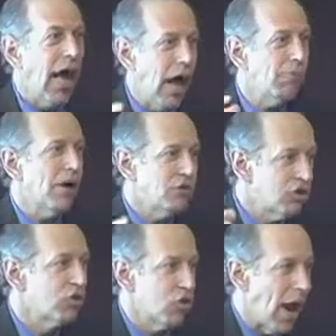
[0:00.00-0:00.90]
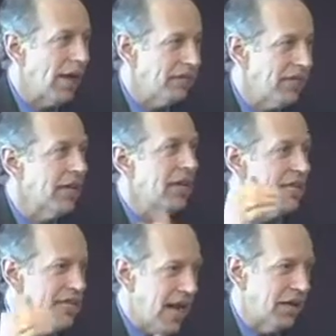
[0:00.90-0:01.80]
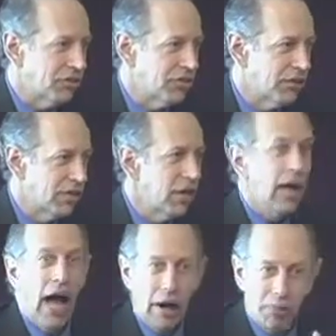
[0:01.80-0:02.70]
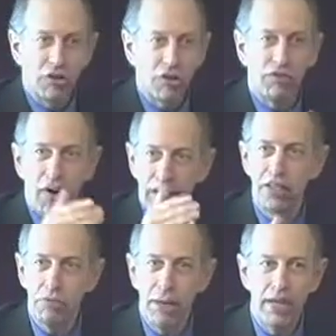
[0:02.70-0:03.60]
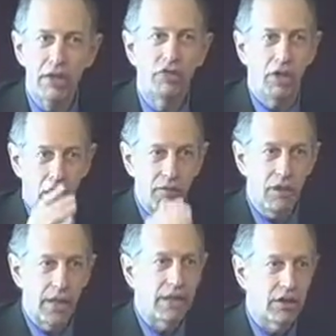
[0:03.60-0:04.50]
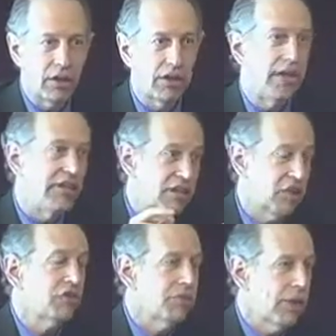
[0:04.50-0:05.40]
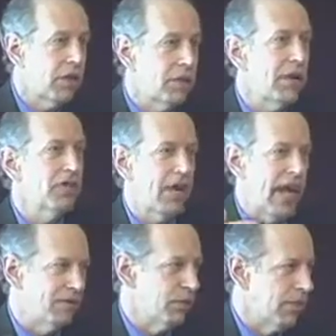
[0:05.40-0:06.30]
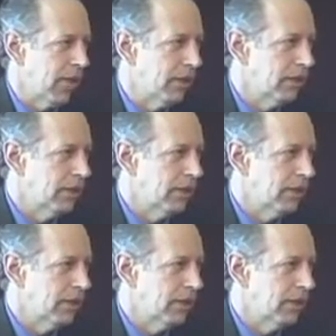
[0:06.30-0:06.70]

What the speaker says: How about just graphing it? Yes. How about just finding the dependence of the length on the thing and it doesn't depend on the mass? Everybody.